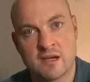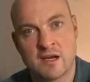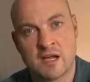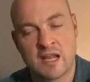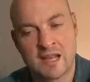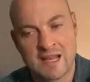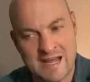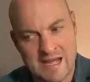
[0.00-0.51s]

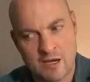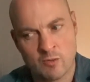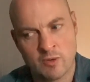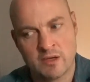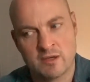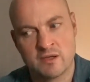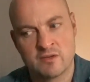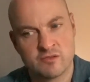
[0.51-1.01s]

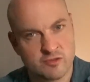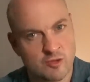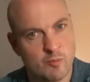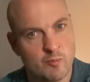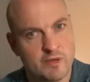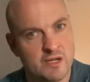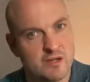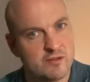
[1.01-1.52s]
allowing
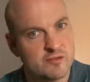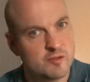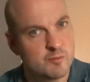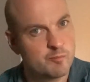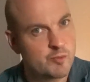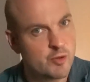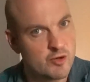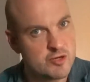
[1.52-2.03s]
insomnia to
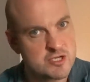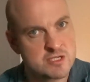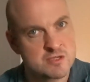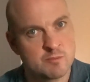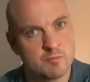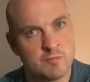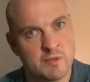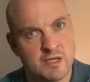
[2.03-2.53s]

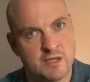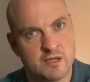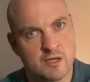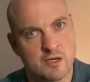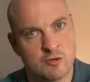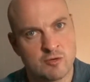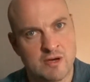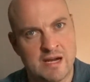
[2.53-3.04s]
push me
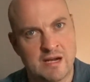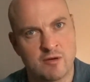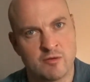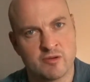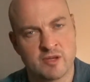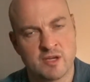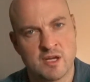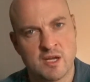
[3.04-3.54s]

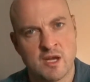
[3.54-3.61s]
around.